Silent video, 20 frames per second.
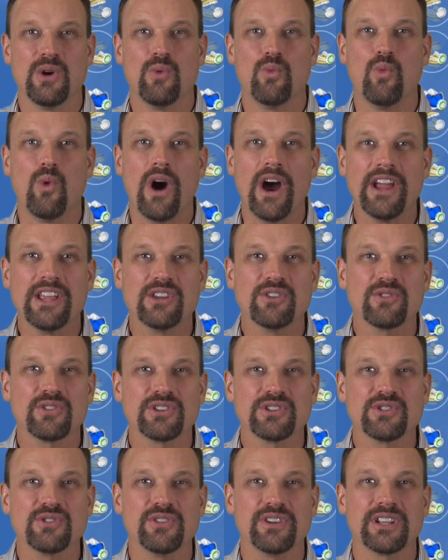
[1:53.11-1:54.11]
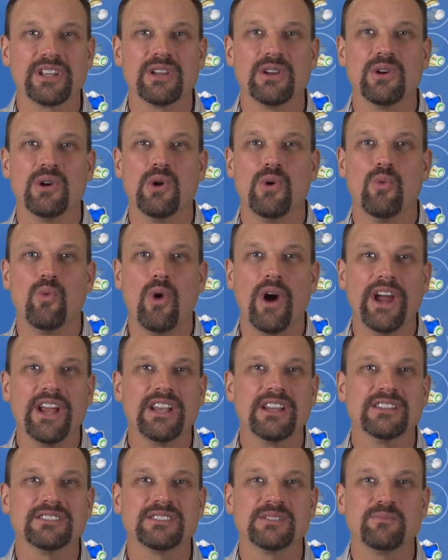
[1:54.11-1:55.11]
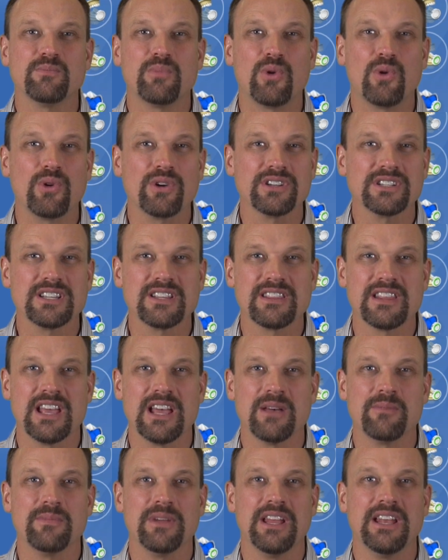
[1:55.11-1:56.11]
why you are doing it, why it is important to them,